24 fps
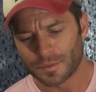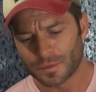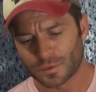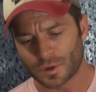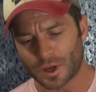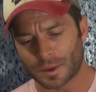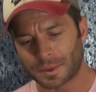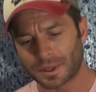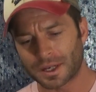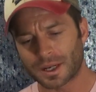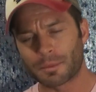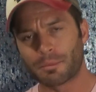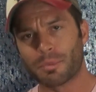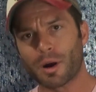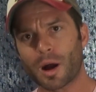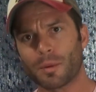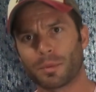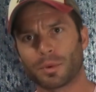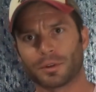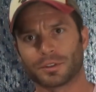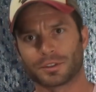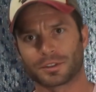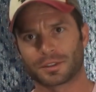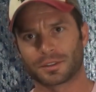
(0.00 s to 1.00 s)
So I'm getting
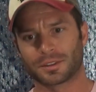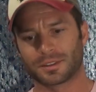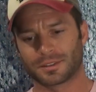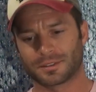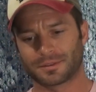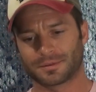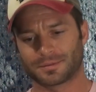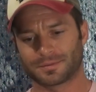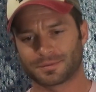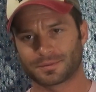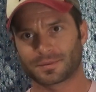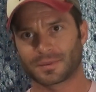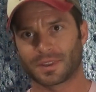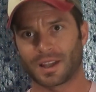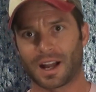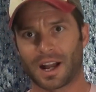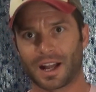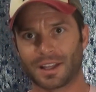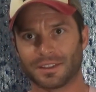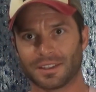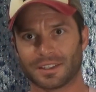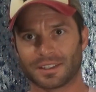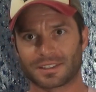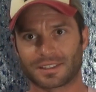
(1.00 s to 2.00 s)
bubbles
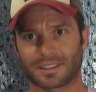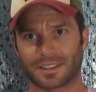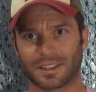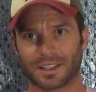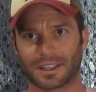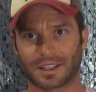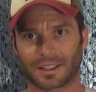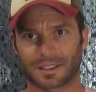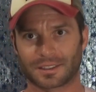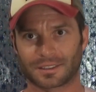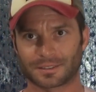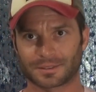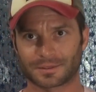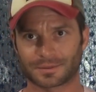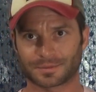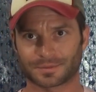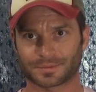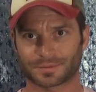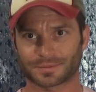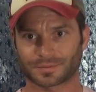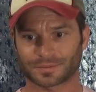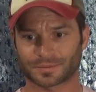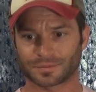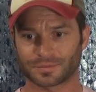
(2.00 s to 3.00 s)
on this thing,
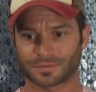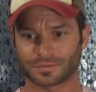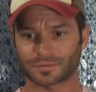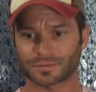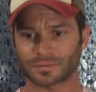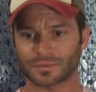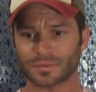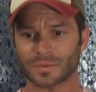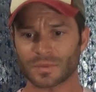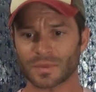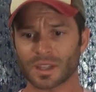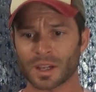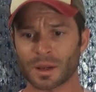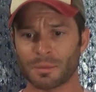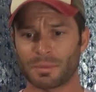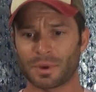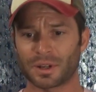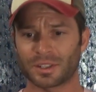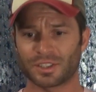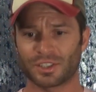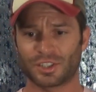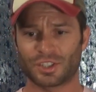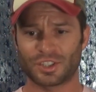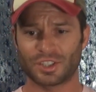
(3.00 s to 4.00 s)

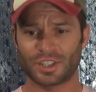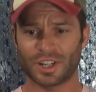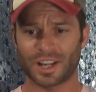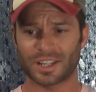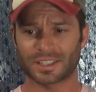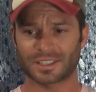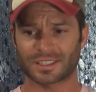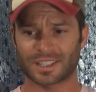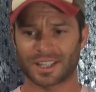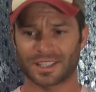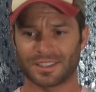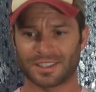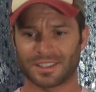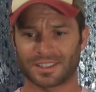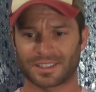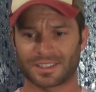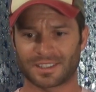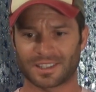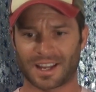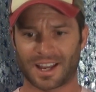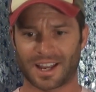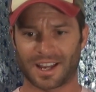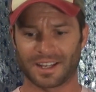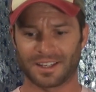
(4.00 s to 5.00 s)
but just on this
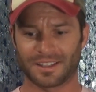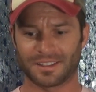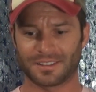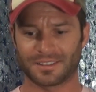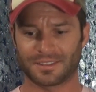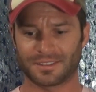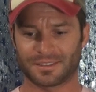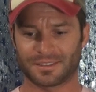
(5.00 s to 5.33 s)
side.